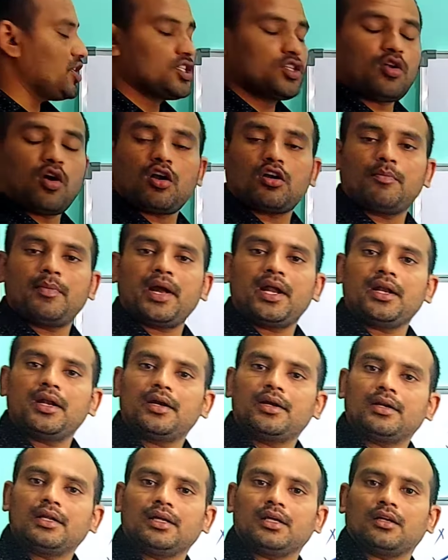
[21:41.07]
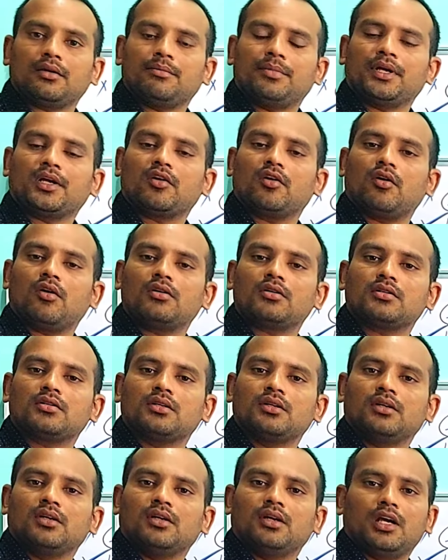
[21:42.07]
is not mandatory, because
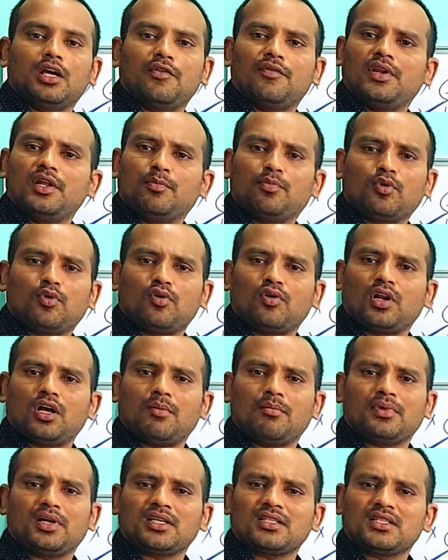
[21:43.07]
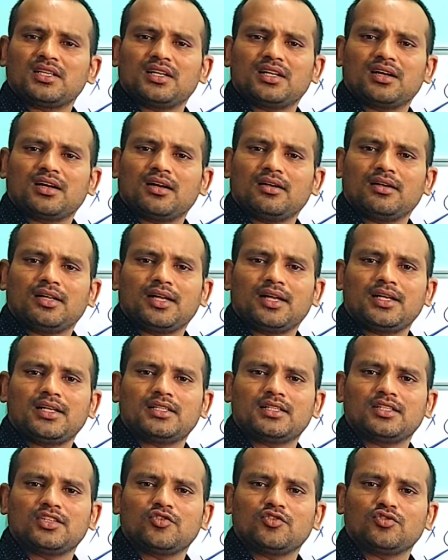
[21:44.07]
every program doesn't
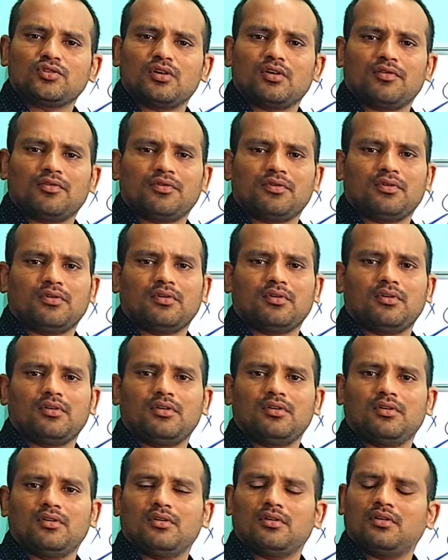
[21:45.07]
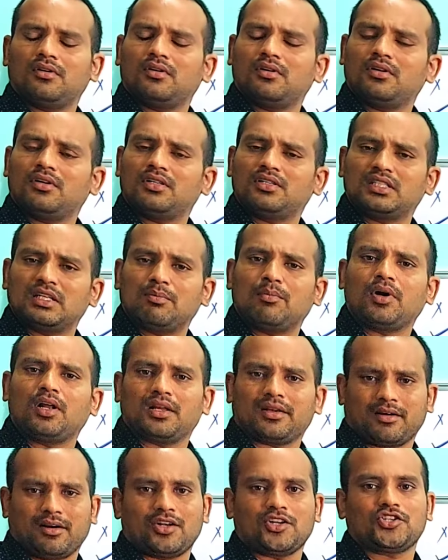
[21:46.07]
contains use of
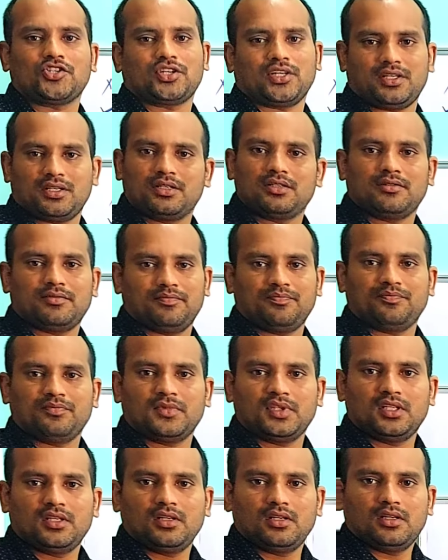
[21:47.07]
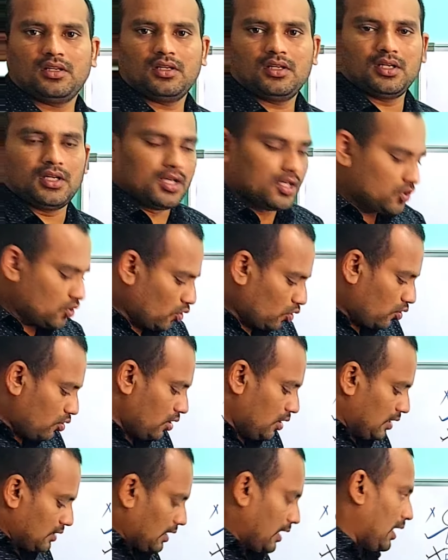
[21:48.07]
symbolic constant. So,
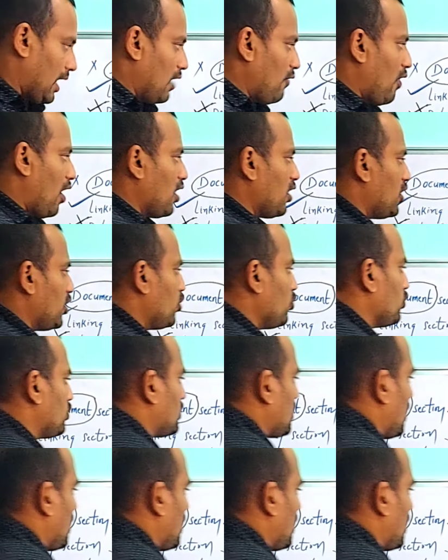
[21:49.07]
sir, I want to use,